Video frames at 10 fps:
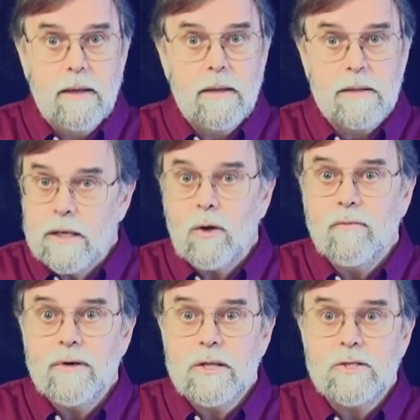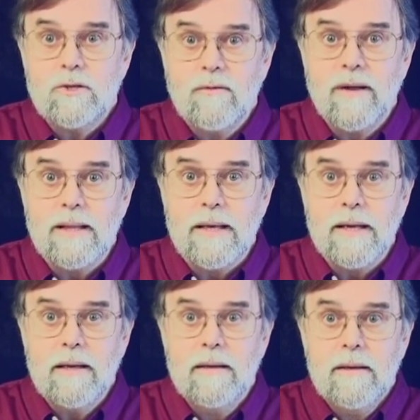Click over to the survey
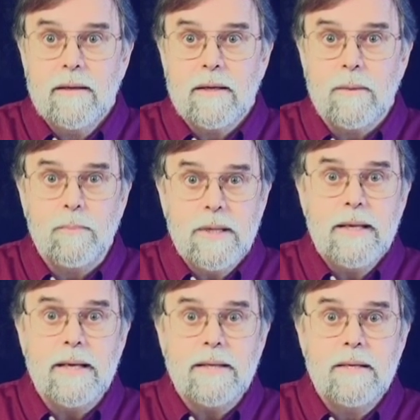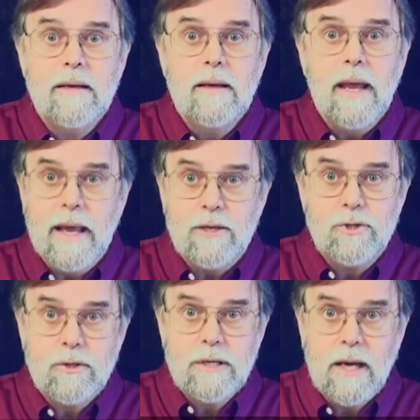link, complete it, and
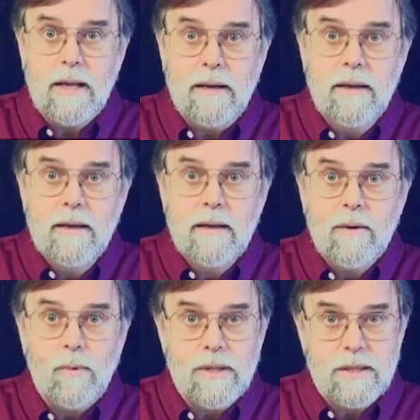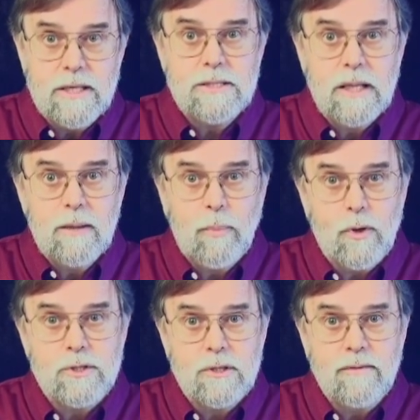you're done with this little
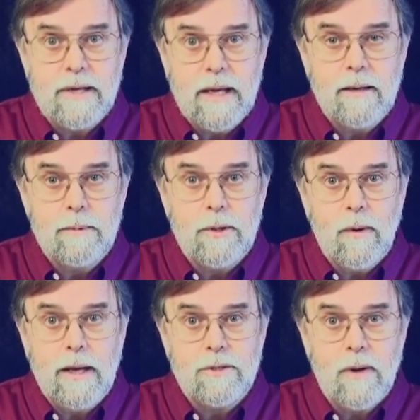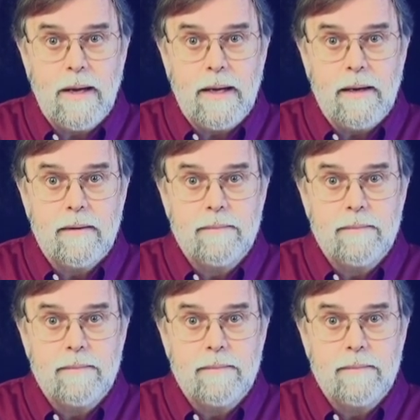portion of the AWI training.